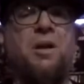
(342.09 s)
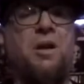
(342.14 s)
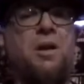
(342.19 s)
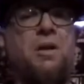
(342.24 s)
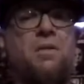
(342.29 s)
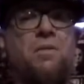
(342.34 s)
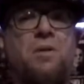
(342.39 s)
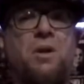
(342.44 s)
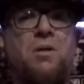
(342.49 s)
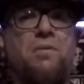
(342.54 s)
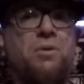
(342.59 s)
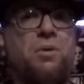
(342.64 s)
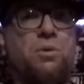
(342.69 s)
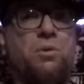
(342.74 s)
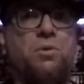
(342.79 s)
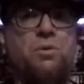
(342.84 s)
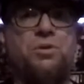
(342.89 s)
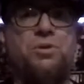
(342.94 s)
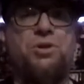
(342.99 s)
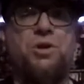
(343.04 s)
I love the
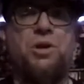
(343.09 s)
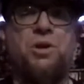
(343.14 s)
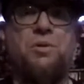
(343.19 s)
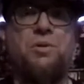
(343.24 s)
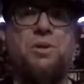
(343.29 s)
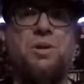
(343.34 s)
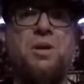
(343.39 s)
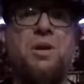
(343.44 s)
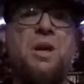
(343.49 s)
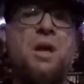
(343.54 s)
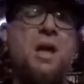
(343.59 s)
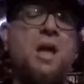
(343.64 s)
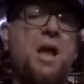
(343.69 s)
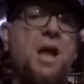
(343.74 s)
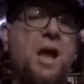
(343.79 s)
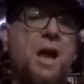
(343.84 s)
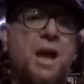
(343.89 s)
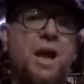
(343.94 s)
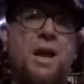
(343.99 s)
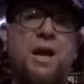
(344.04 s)
horror genre,
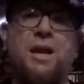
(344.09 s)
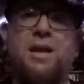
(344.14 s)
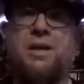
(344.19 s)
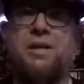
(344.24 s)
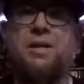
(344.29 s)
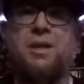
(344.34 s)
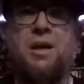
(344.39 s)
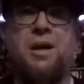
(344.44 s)
and